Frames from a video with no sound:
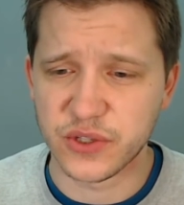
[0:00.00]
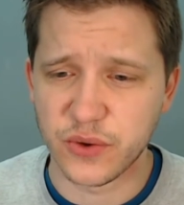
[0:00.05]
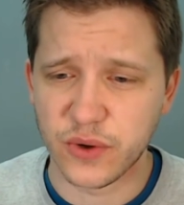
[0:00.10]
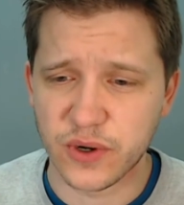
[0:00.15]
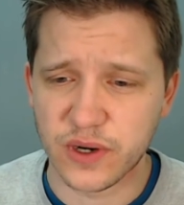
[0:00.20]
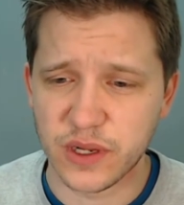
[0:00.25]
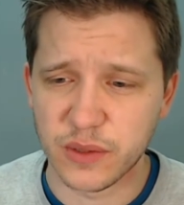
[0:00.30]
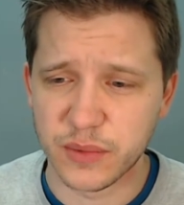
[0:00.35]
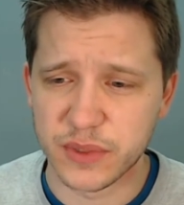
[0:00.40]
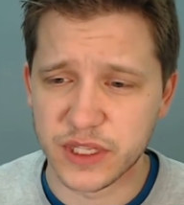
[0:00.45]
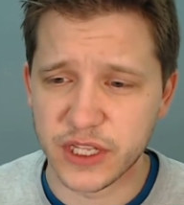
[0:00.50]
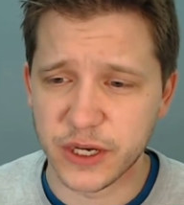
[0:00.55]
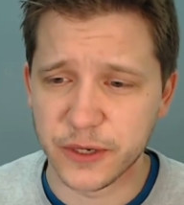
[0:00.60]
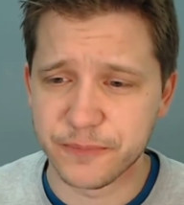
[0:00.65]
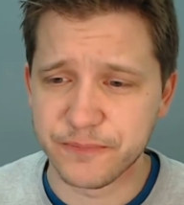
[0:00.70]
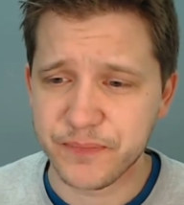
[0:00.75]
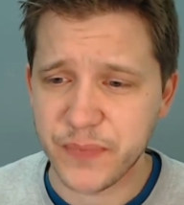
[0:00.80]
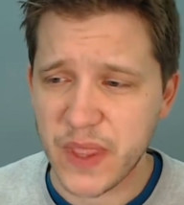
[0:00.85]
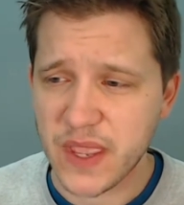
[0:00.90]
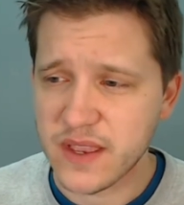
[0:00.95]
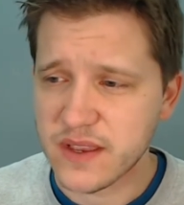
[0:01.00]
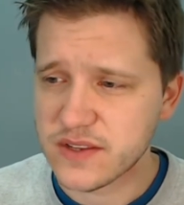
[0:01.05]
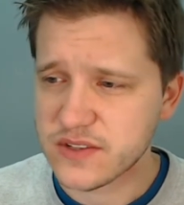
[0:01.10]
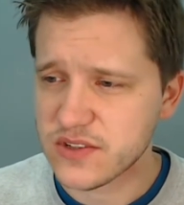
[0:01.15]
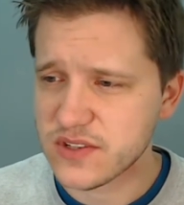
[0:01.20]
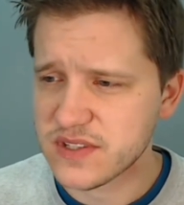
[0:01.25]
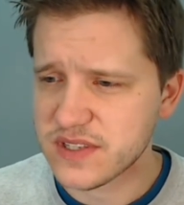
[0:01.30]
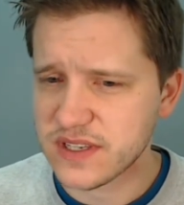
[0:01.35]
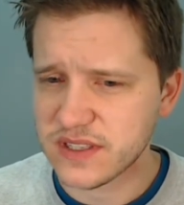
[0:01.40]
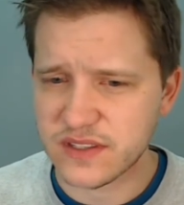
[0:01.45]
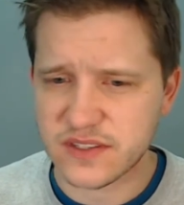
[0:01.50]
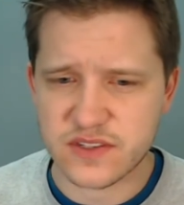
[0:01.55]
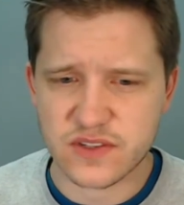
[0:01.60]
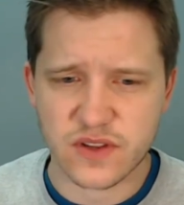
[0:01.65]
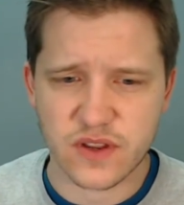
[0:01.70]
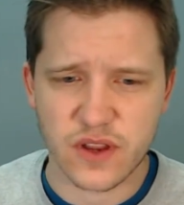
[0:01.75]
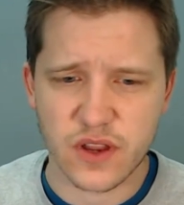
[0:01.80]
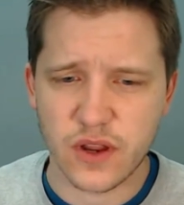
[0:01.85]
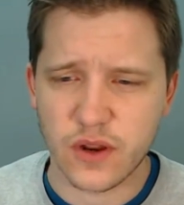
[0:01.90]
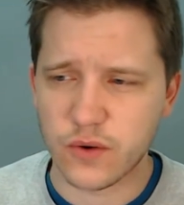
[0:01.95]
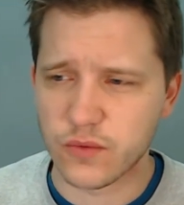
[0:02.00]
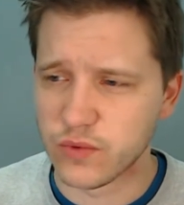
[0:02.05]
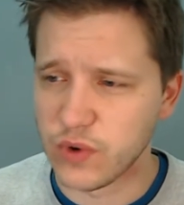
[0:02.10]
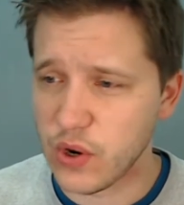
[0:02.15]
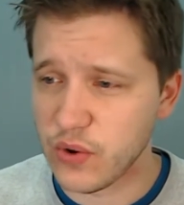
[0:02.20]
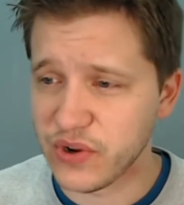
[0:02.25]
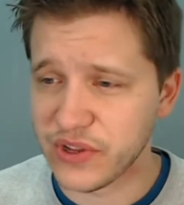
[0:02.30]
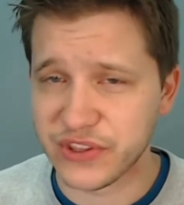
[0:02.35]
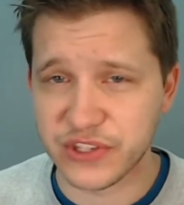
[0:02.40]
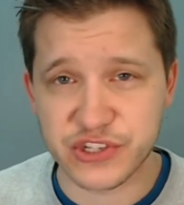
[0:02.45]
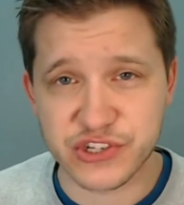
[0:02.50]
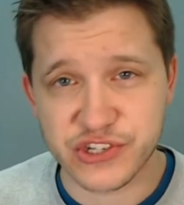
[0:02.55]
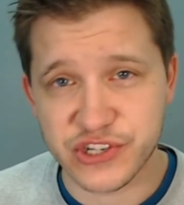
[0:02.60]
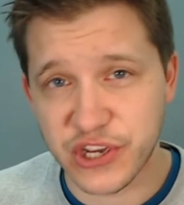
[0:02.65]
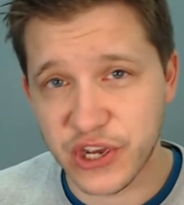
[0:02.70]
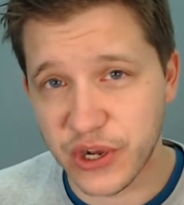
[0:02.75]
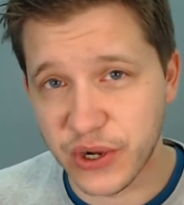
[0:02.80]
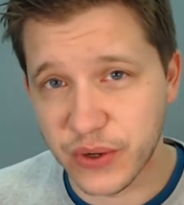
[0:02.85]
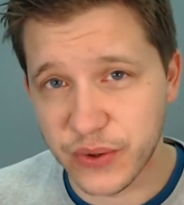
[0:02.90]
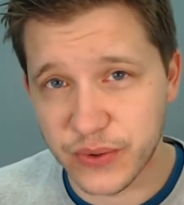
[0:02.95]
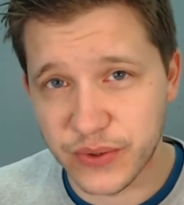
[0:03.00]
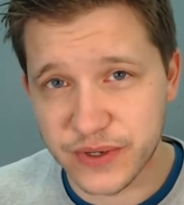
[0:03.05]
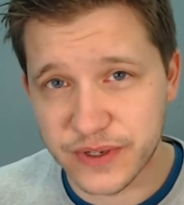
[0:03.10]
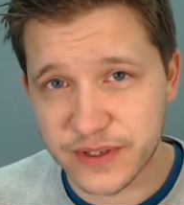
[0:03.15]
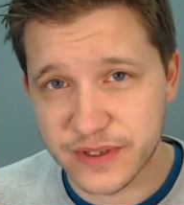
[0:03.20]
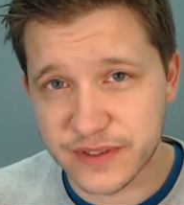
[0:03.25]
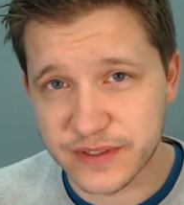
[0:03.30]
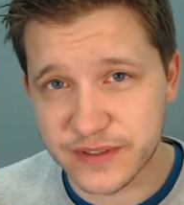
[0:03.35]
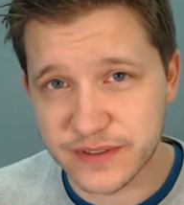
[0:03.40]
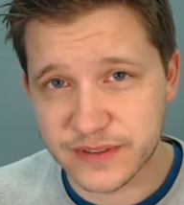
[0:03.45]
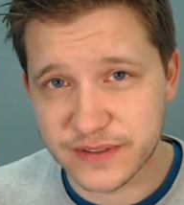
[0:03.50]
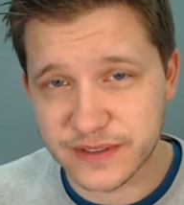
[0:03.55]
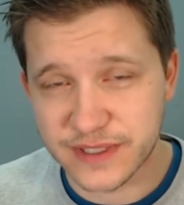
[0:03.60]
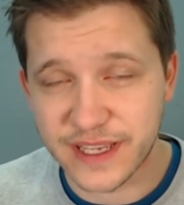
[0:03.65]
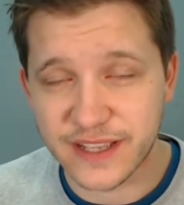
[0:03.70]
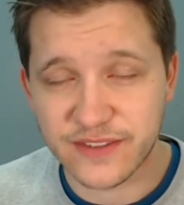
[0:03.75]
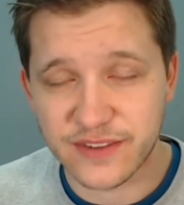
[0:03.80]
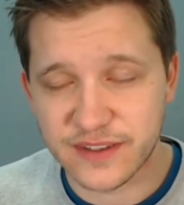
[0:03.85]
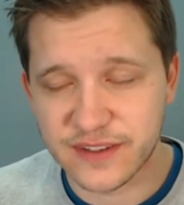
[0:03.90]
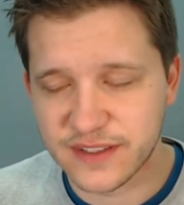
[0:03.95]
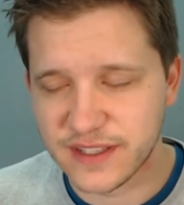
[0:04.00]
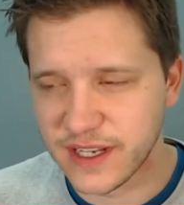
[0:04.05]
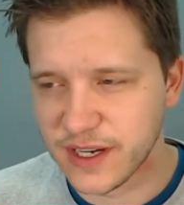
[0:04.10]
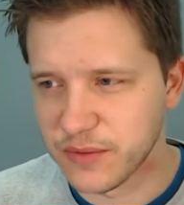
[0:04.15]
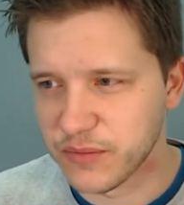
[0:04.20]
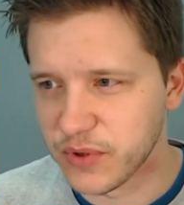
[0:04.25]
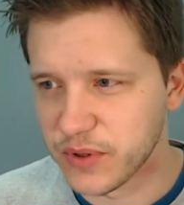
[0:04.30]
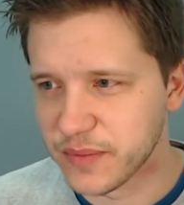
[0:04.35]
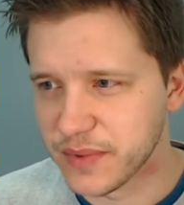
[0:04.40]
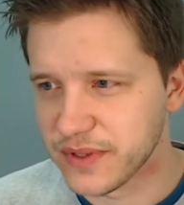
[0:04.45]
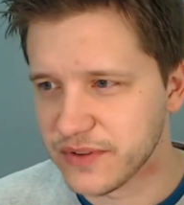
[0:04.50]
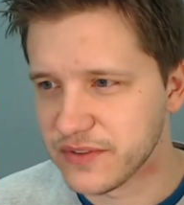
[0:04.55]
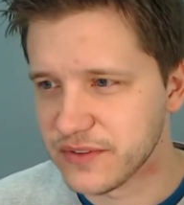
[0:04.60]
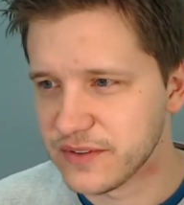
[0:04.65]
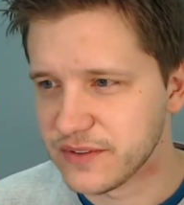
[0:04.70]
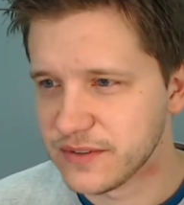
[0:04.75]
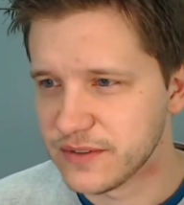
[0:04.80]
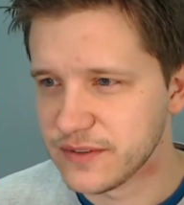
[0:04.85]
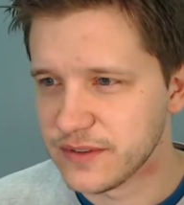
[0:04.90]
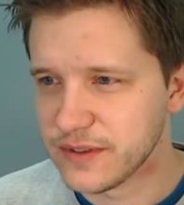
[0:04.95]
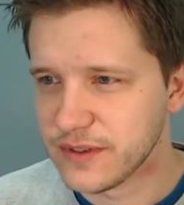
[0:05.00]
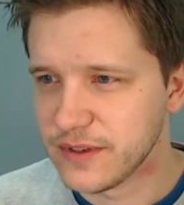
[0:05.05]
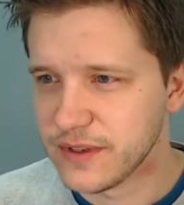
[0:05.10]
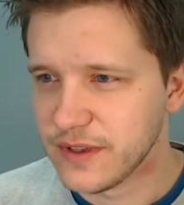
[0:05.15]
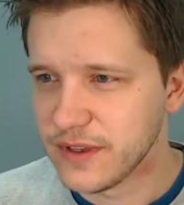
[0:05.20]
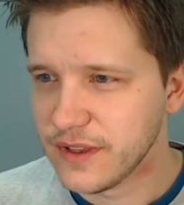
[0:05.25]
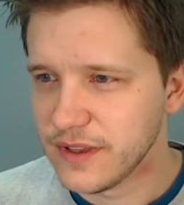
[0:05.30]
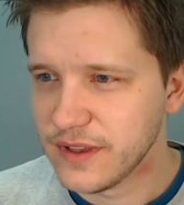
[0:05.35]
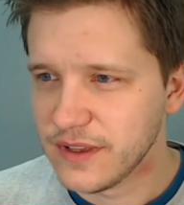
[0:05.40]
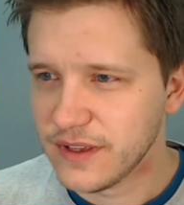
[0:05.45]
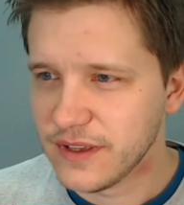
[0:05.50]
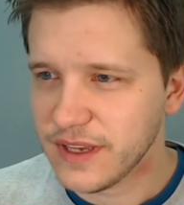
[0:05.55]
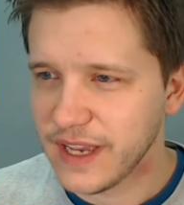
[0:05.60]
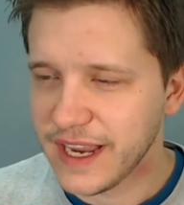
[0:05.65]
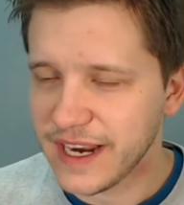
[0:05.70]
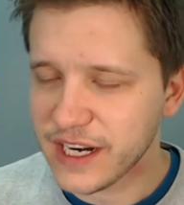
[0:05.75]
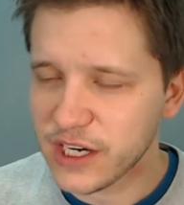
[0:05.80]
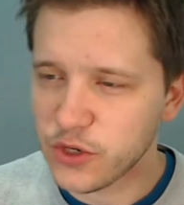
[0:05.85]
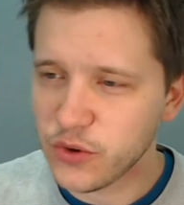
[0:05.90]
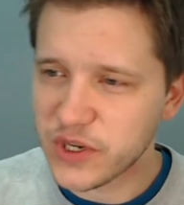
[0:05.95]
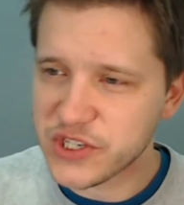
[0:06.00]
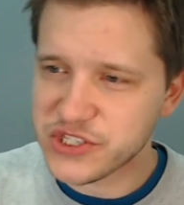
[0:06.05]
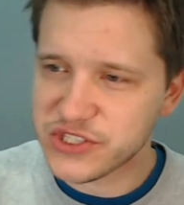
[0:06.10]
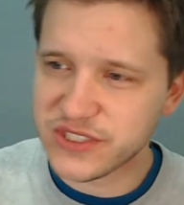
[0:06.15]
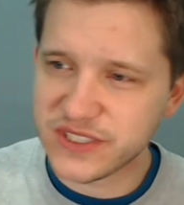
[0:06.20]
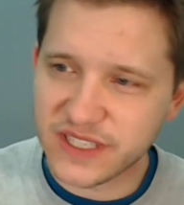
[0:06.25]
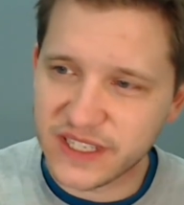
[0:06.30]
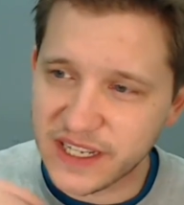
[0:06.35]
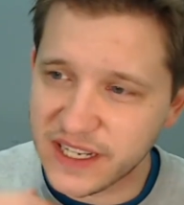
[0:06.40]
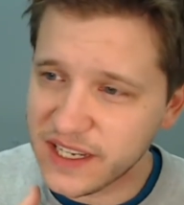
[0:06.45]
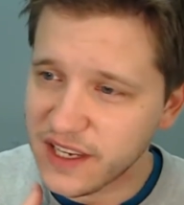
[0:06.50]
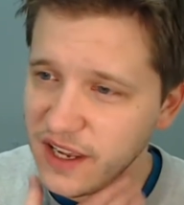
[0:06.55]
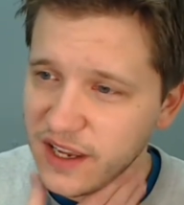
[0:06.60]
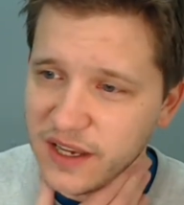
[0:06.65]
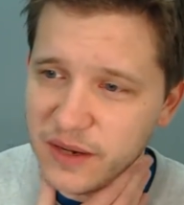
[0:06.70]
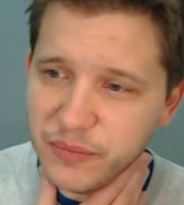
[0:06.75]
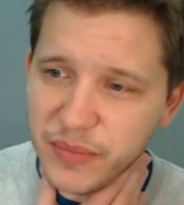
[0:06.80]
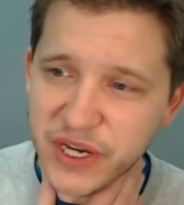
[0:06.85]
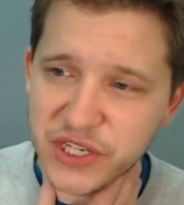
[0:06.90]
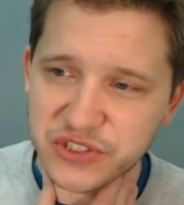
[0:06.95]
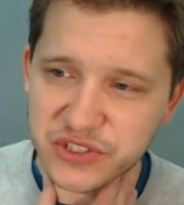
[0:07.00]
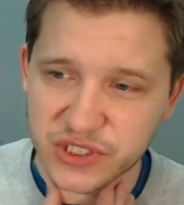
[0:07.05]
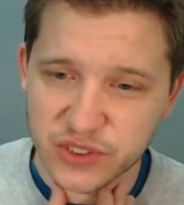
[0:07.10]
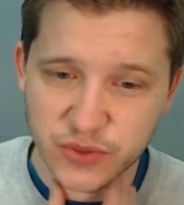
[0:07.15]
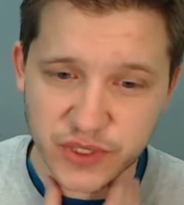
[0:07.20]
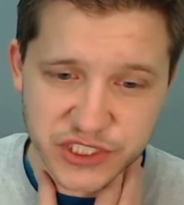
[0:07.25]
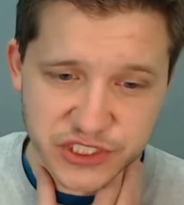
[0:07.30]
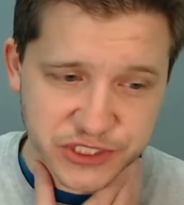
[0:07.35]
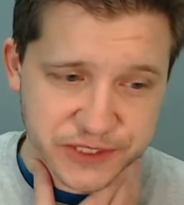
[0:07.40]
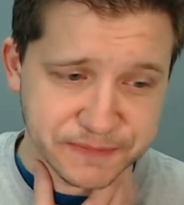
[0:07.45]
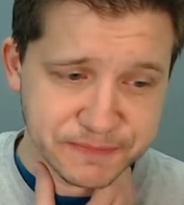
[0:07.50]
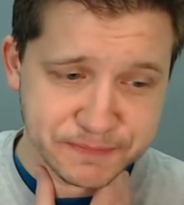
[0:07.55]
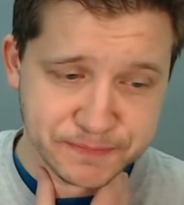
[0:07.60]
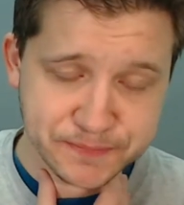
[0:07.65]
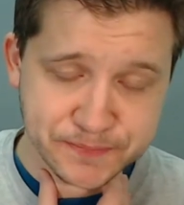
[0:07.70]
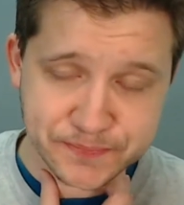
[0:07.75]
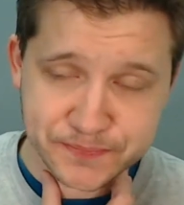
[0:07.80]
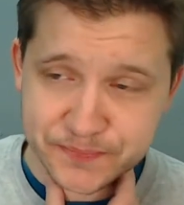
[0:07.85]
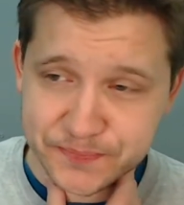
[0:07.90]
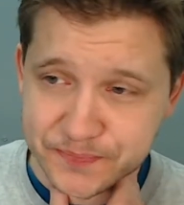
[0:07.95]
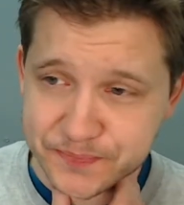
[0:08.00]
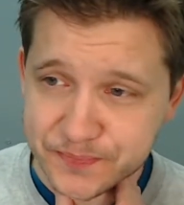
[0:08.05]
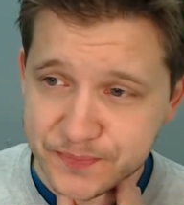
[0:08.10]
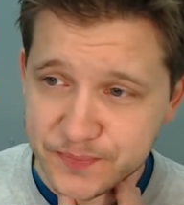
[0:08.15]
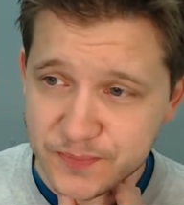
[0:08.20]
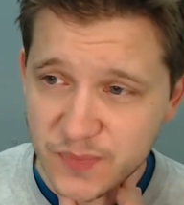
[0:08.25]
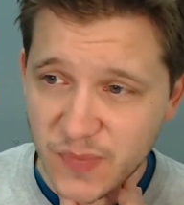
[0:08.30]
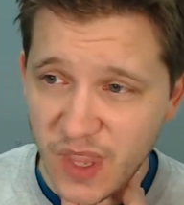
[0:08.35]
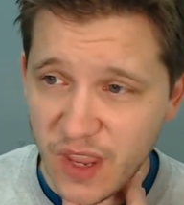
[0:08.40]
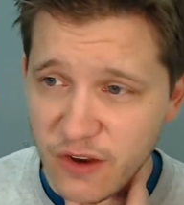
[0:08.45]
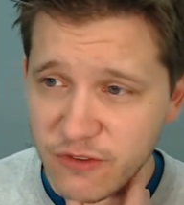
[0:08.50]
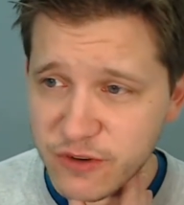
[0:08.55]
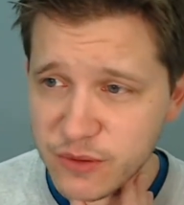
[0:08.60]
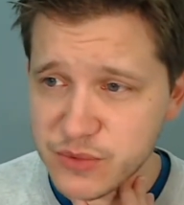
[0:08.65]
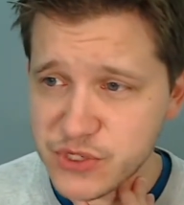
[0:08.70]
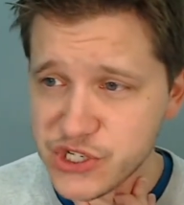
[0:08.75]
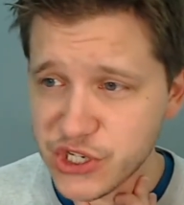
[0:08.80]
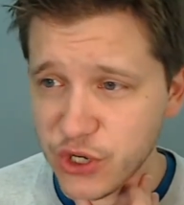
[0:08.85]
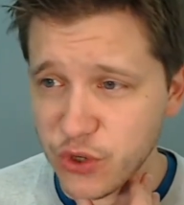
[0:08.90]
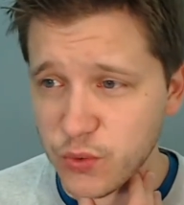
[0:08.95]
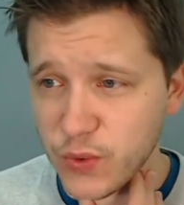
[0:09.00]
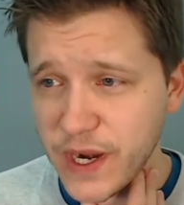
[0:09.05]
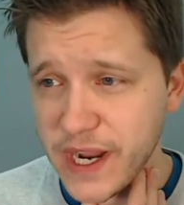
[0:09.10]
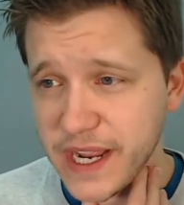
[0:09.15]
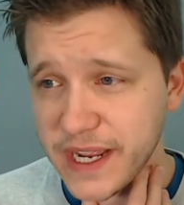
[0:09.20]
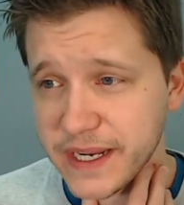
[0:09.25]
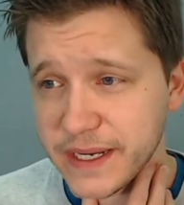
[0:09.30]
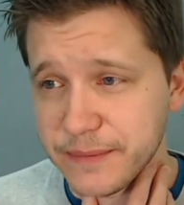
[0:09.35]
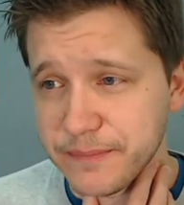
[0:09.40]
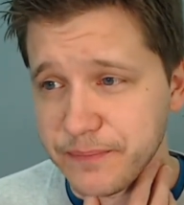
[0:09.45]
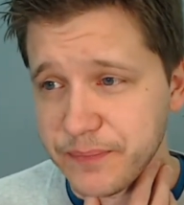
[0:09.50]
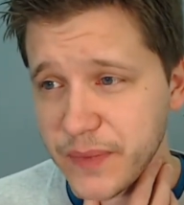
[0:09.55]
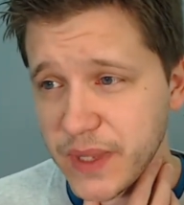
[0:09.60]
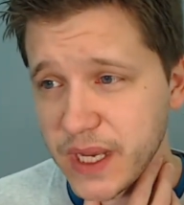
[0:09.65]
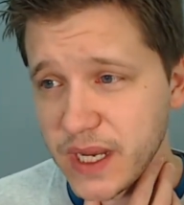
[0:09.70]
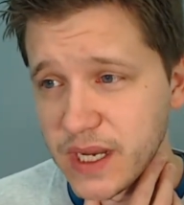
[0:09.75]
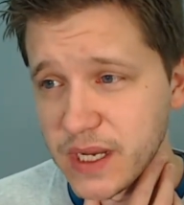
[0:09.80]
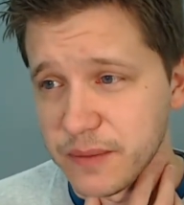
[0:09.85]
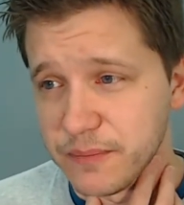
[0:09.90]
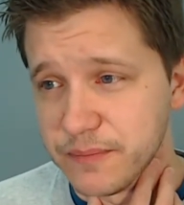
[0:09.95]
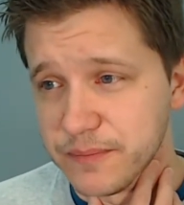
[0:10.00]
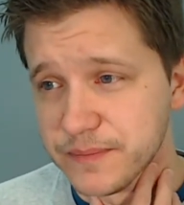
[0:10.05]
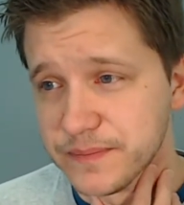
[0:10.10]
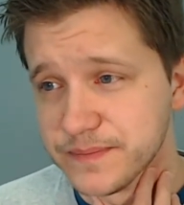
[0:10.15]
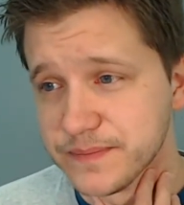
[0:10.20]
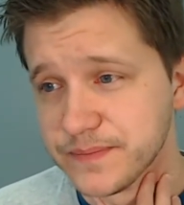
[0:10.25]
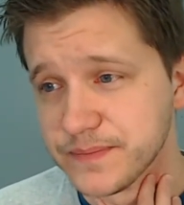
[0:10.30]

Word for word: the URL below. So let's get this road on the show. Yes, I did that on purpose. I got a question today, a patron question from Joe Ray. Um,